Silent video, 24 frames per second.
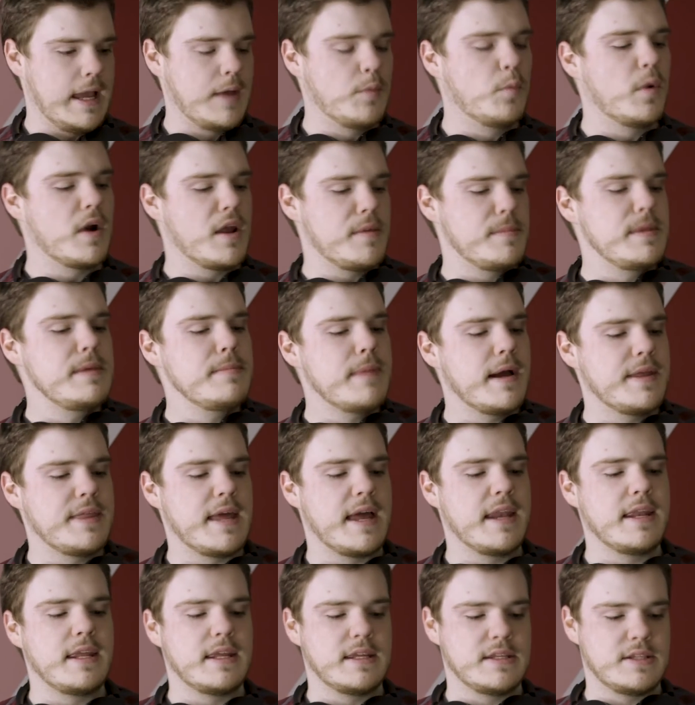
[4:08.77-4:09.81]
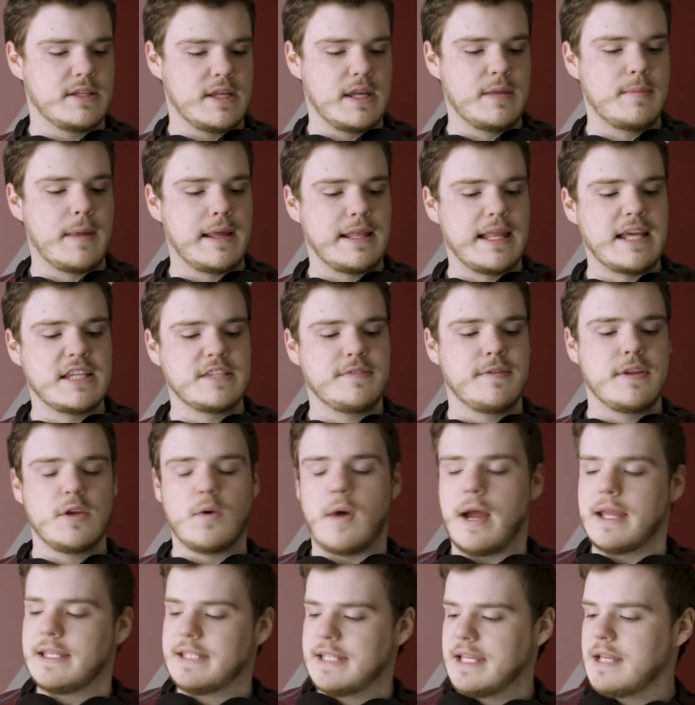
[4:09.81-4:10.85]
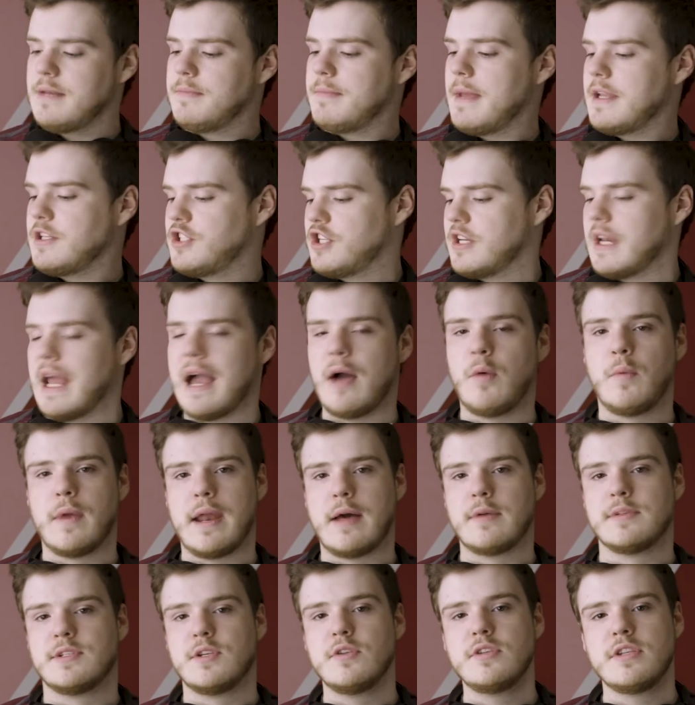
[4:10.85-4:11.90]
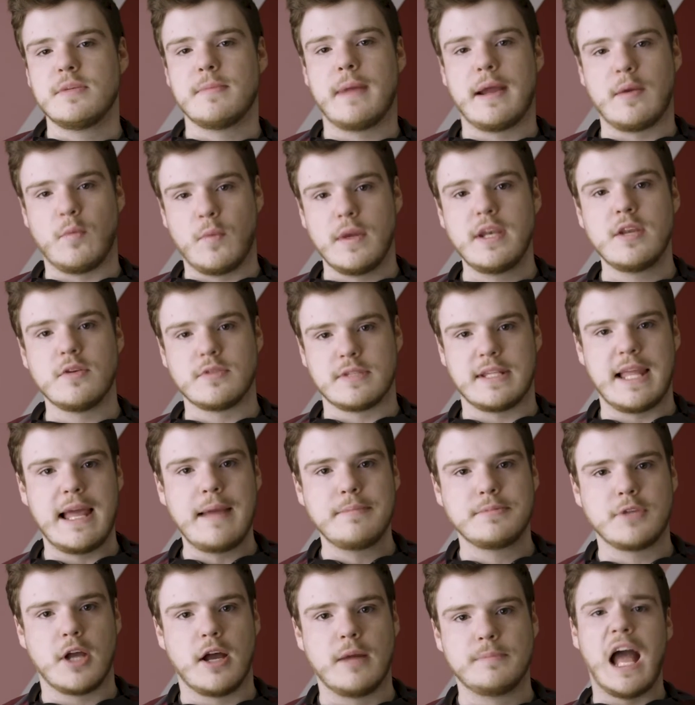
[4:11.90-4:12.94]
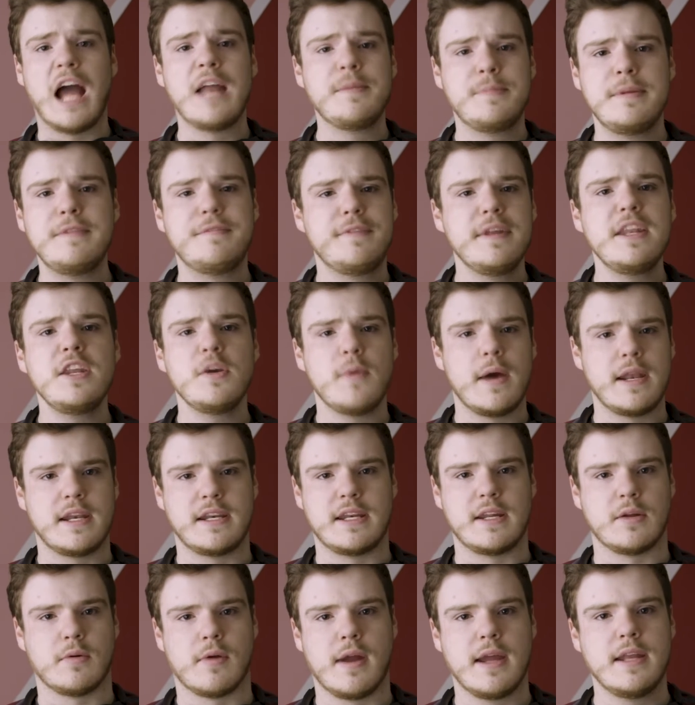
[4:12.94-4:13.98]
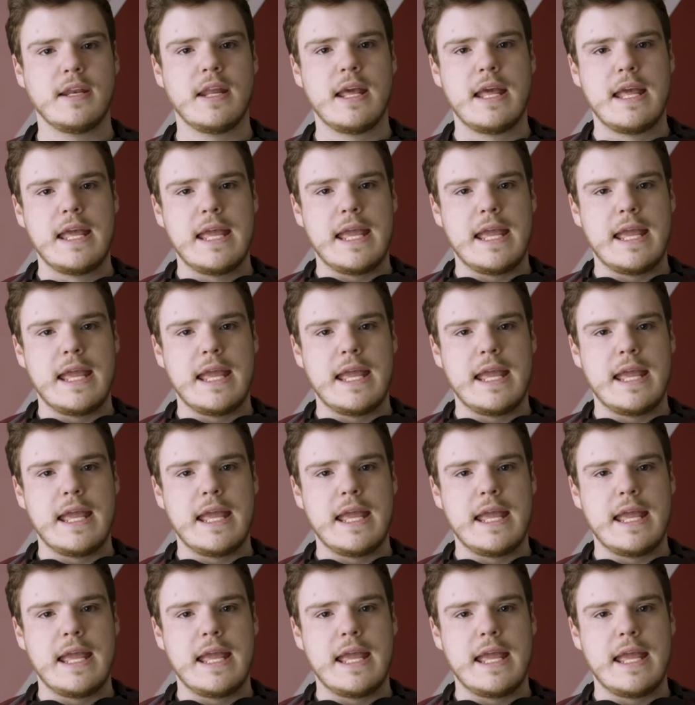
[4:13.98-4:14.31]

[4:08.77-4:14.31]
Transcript: And what I mean by that is, in my last video, I did mention how when I was using my Windows laptop, I'd be video editing, right?